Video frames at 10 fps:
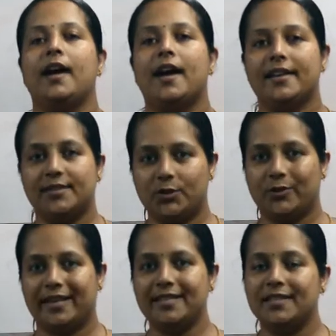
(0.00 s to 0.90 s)
Hi
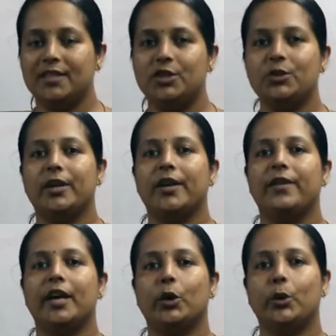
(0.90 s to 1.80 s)
students, today
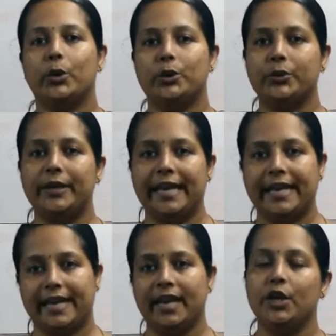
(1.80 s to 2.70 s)
we are going to
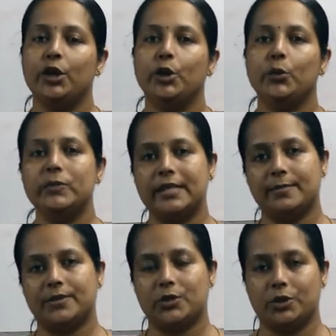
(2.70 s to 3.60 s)
take a new
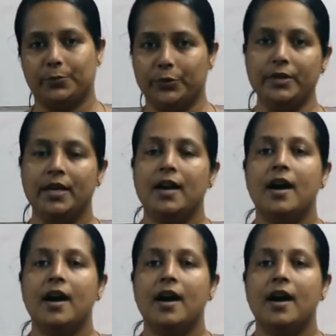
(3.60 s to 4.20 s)
semester book.